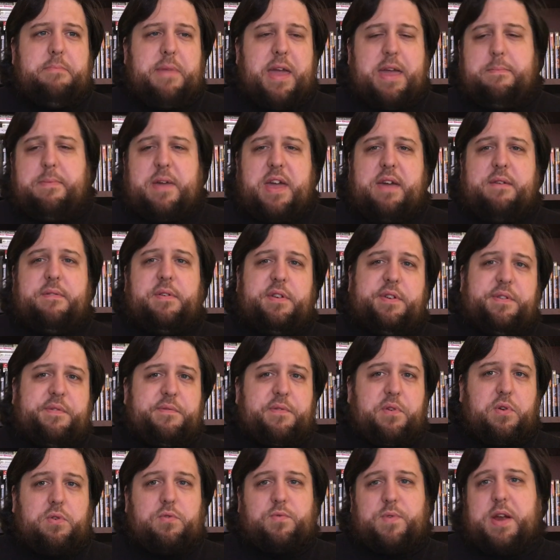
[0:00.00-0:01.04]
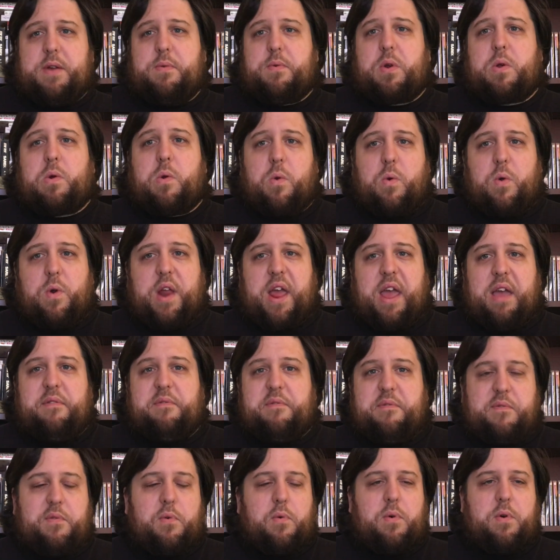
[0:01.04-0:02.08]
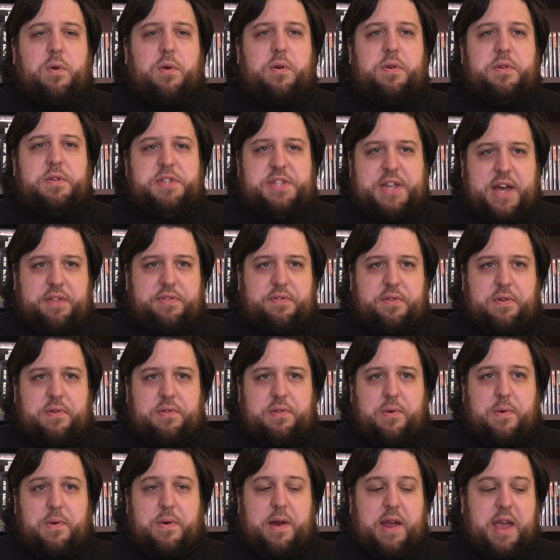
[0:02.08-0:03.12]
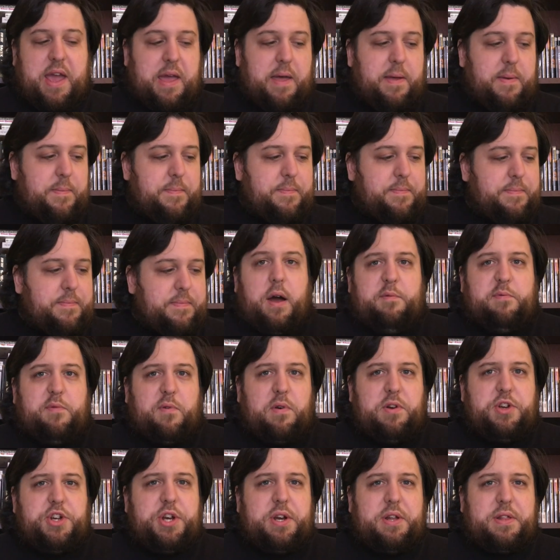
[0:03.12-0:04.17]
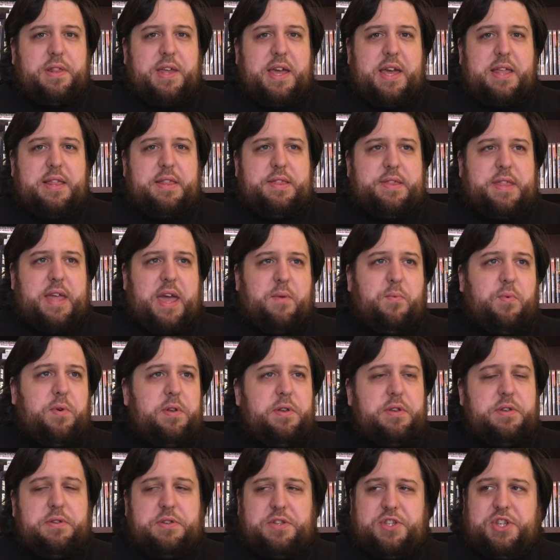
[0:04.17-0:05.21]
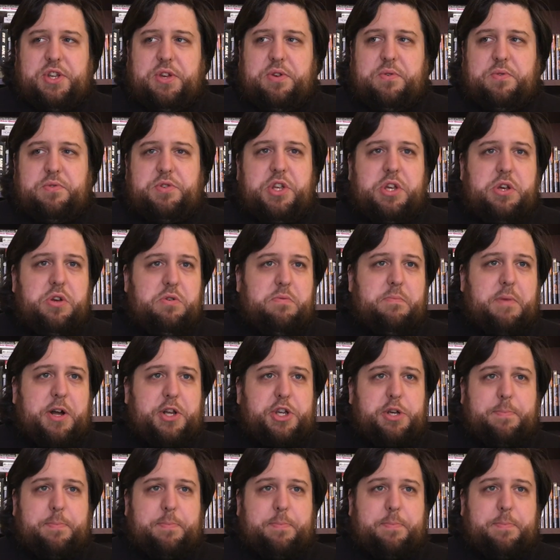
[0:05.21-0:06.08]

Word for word: maybe even a full re recording for Death or Glory. Unfortunately, they wouldn't do too